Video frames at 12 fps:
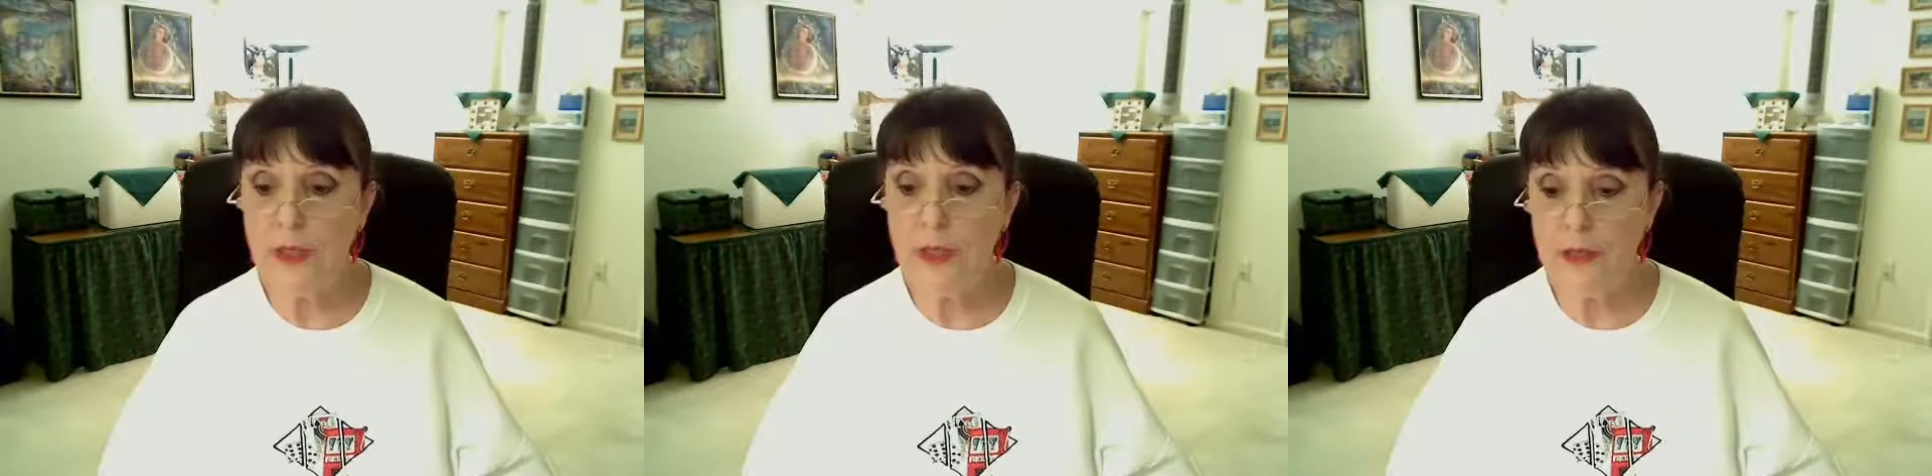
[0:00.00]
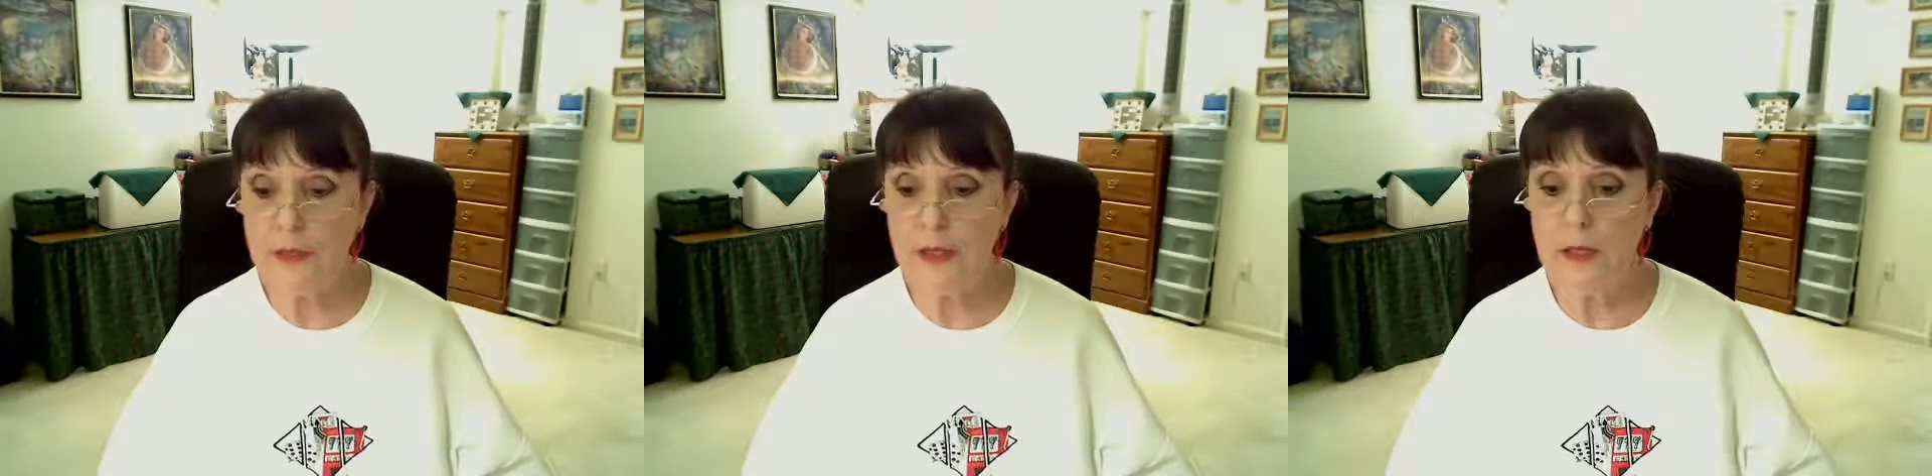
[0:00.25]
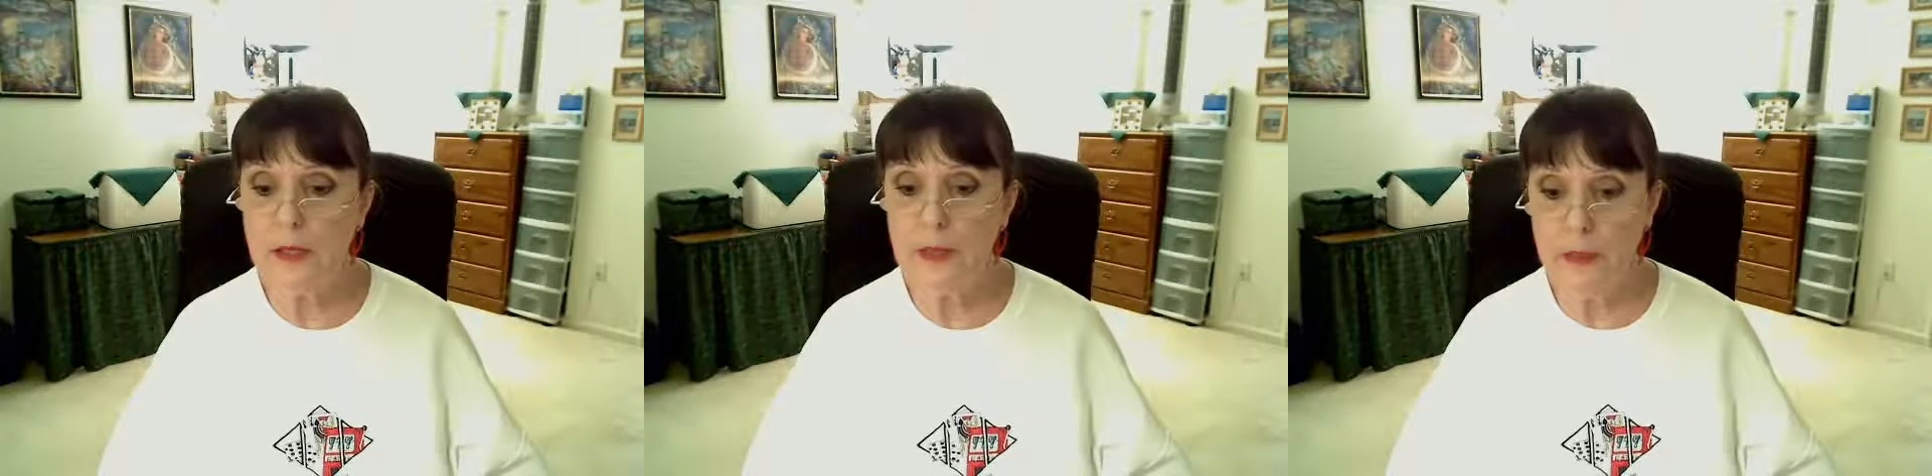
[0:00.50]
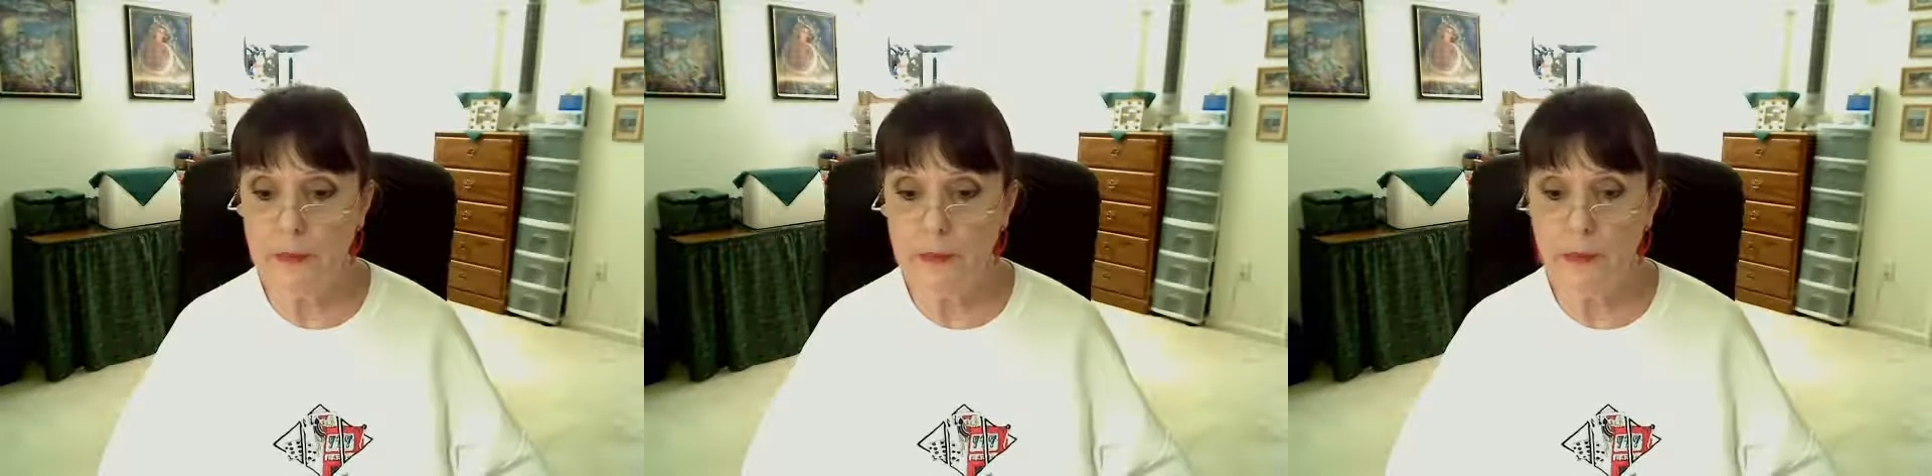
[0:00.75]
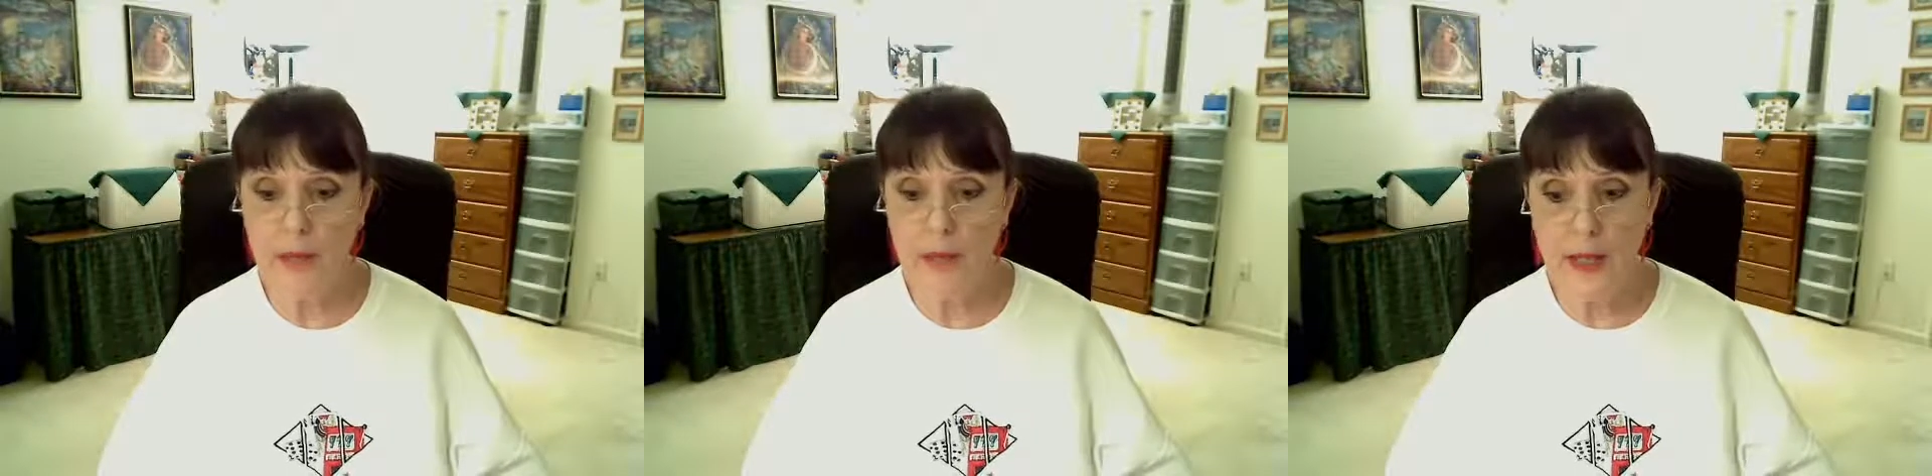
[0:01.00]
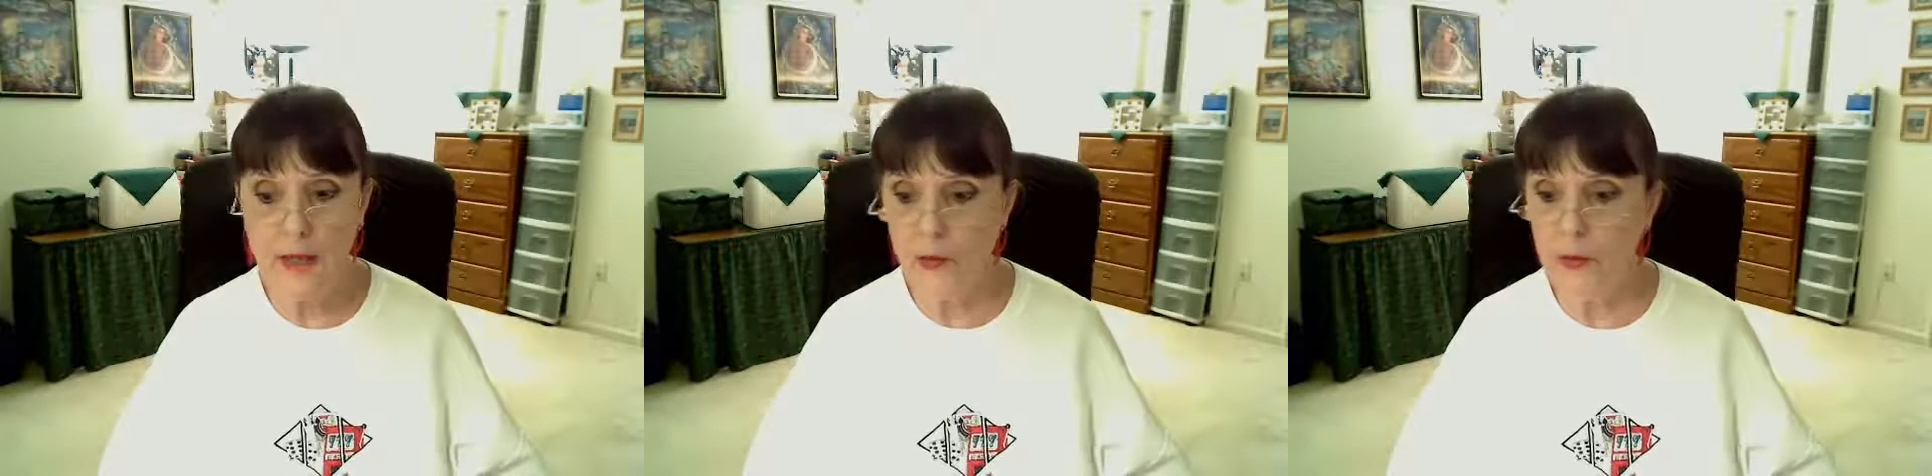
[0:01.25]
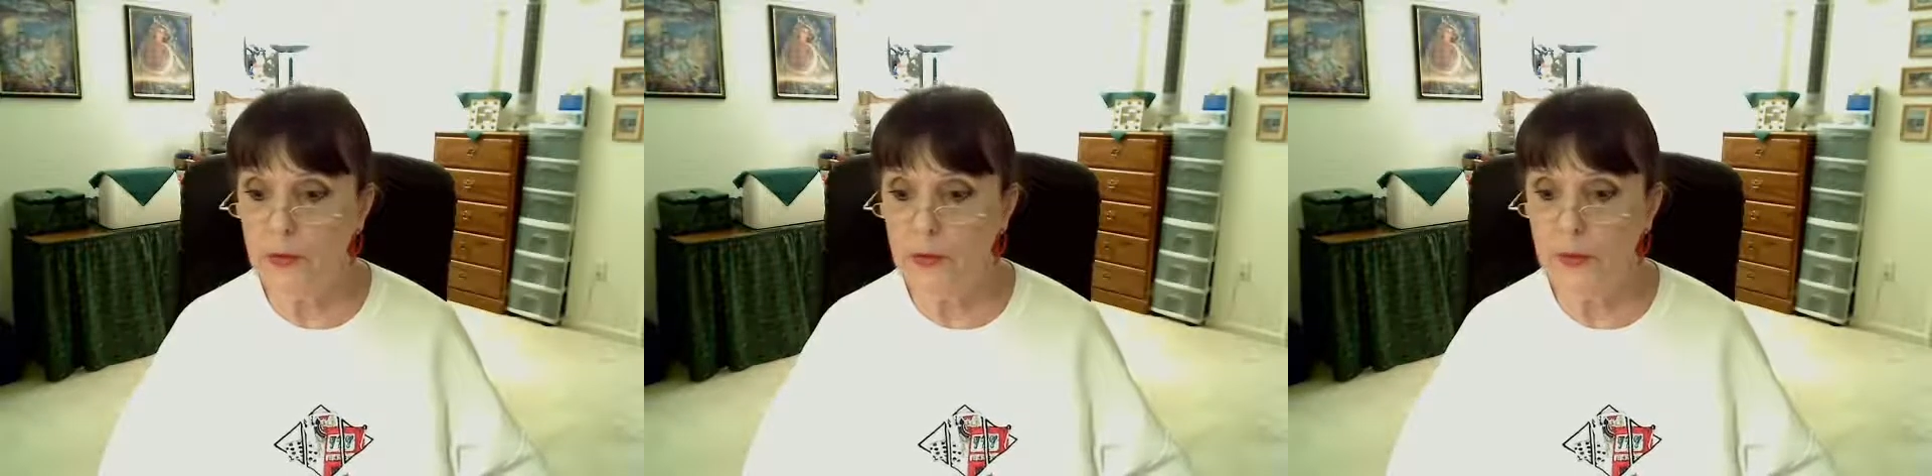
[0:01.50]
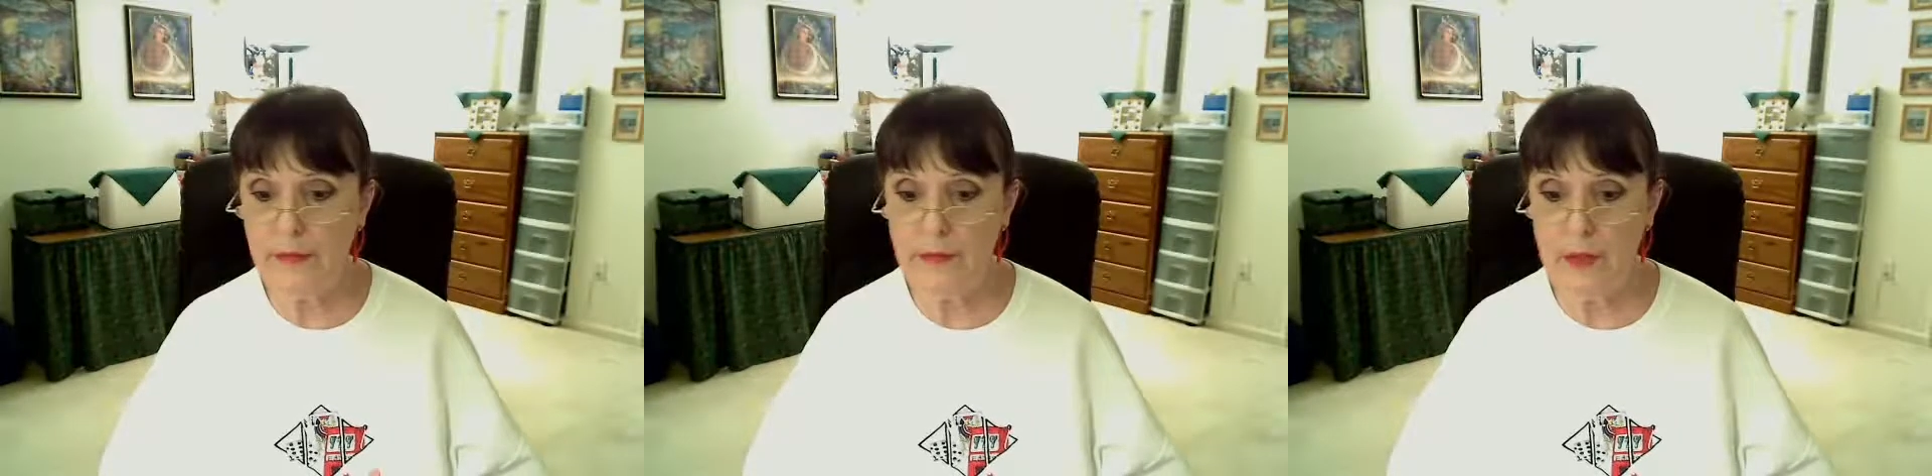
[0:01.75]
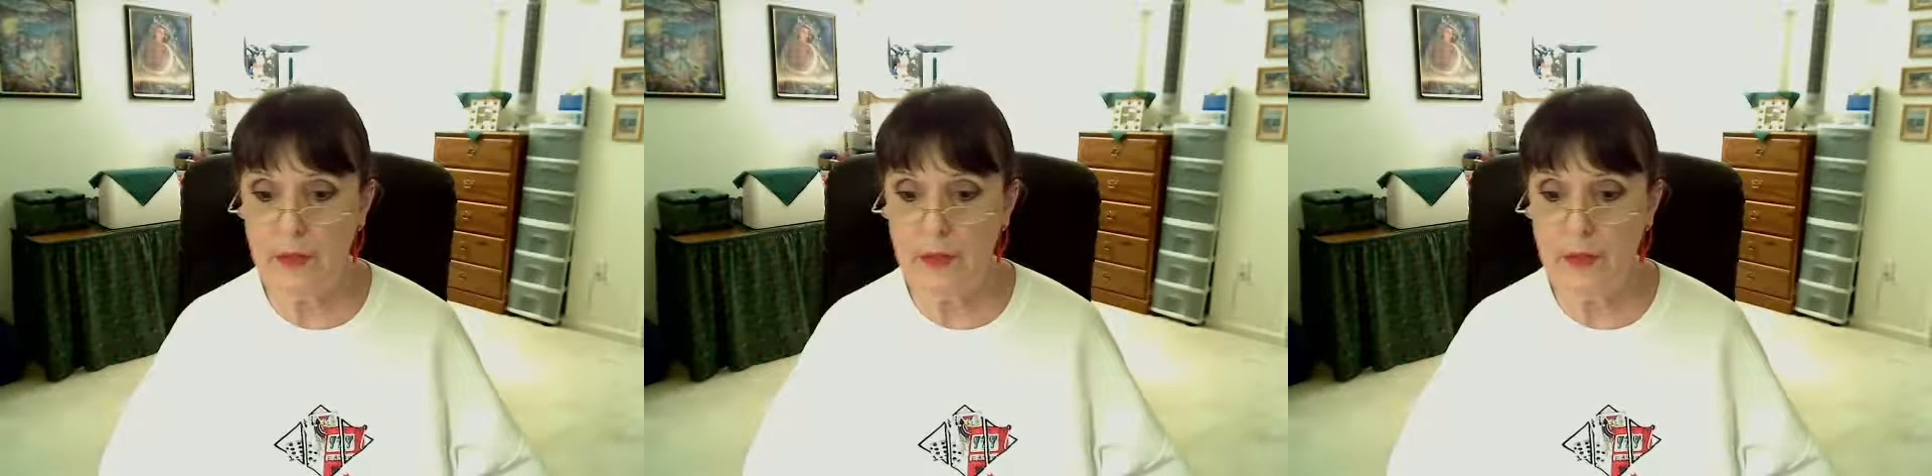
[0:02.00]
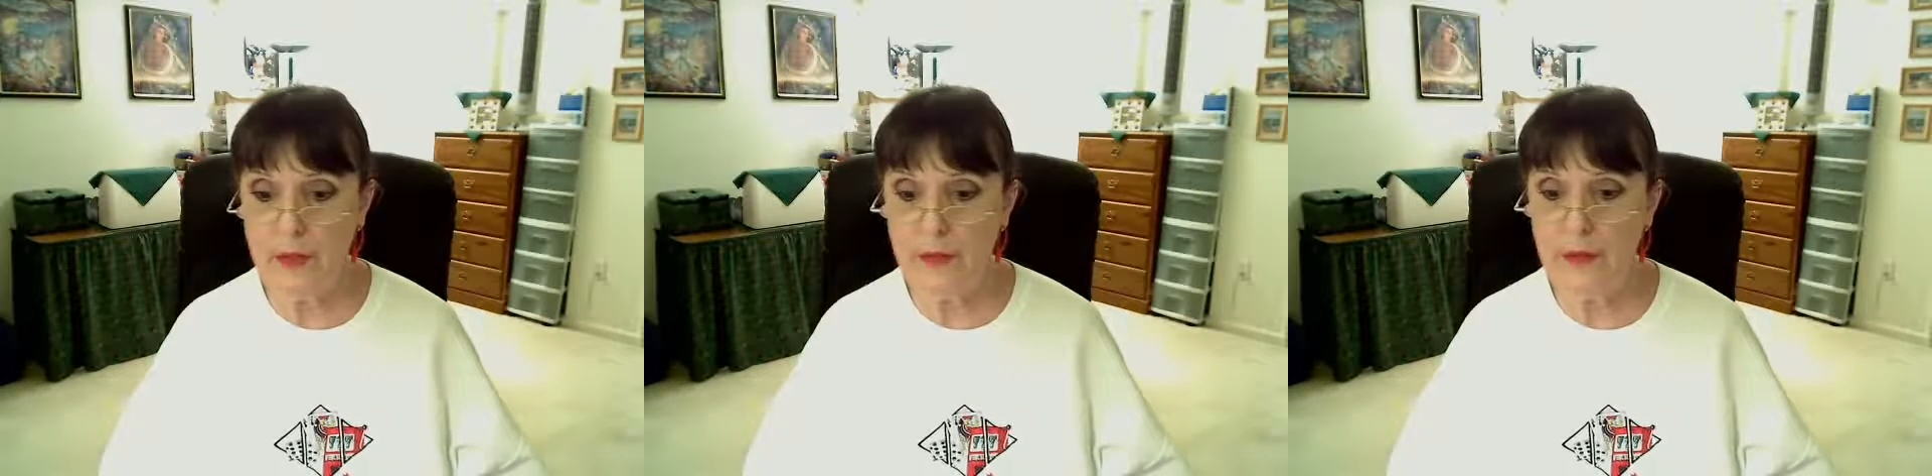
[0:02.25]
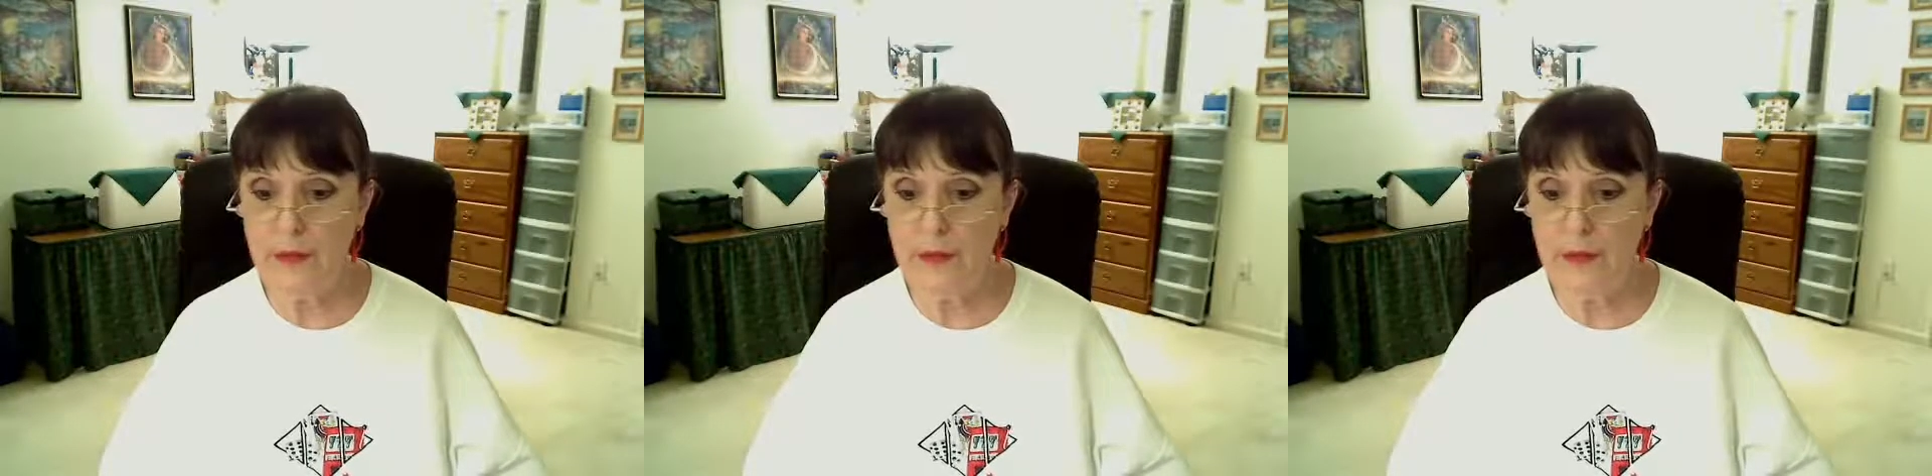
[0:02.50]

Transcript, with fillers: Yes. He grew up, had the whole lifetime, right?